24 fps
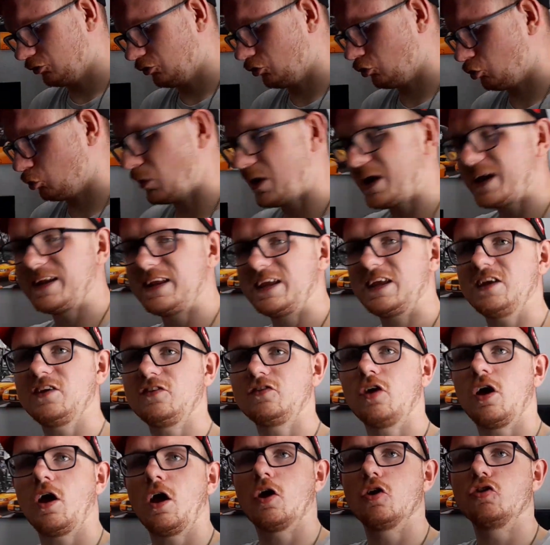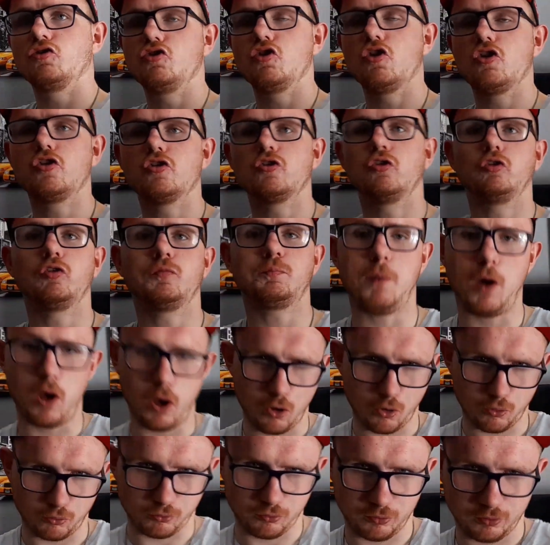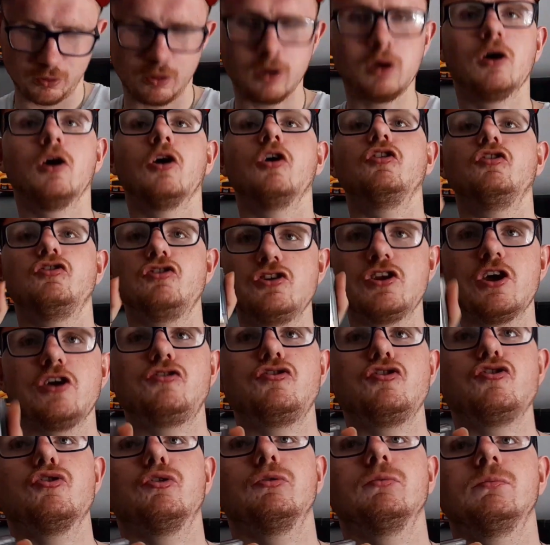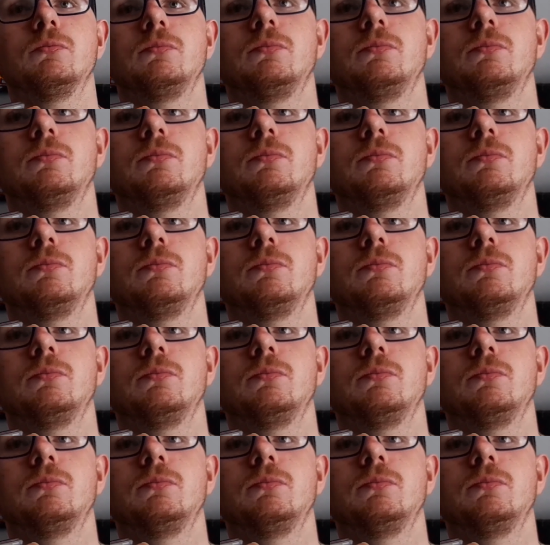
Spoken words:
Tweeny's Doodle's Bone. Do you know Doodle?